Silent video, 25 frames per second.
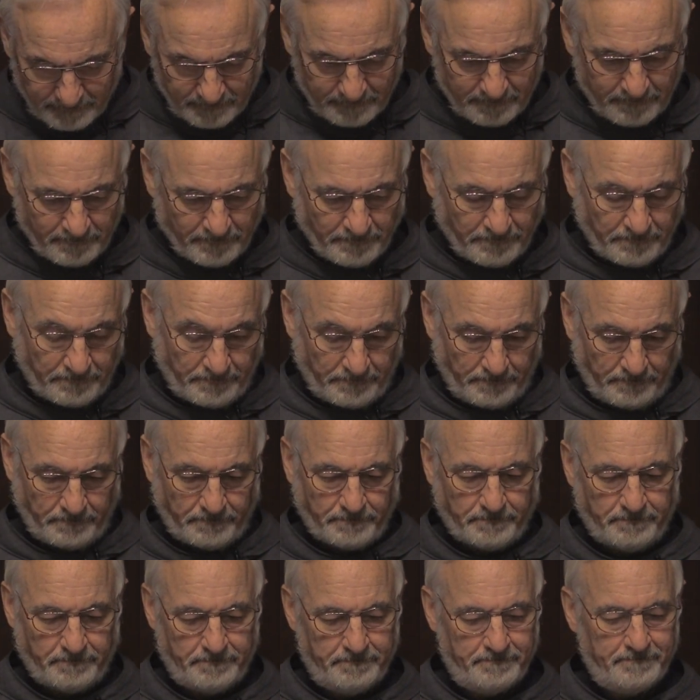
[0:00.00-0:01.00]

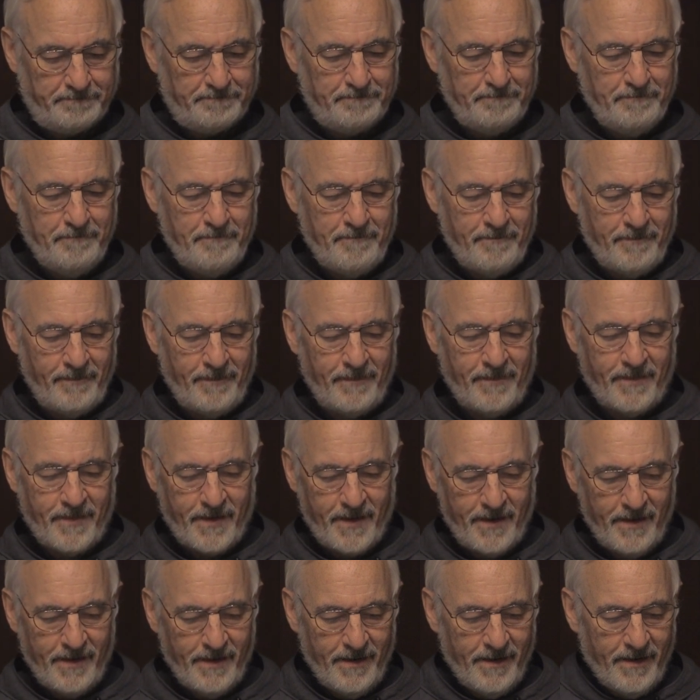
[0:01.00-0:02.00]

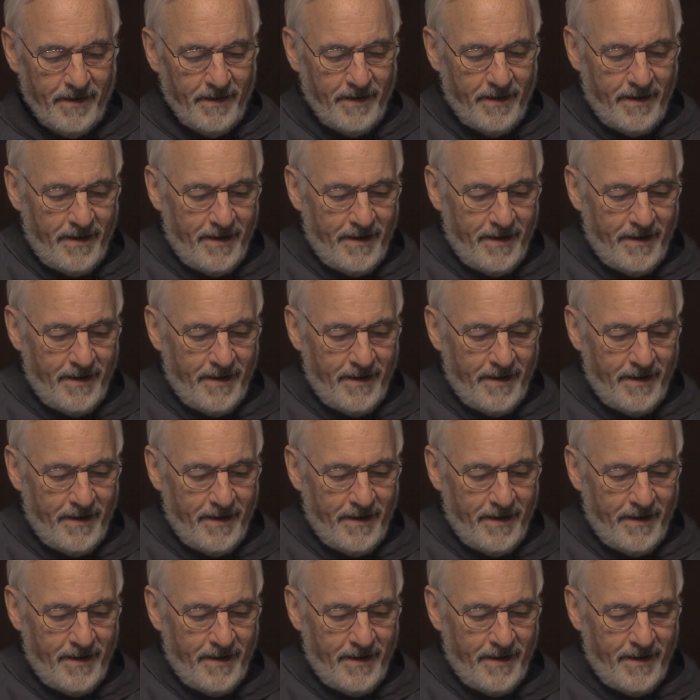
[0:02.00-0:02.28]
Nobody speaks.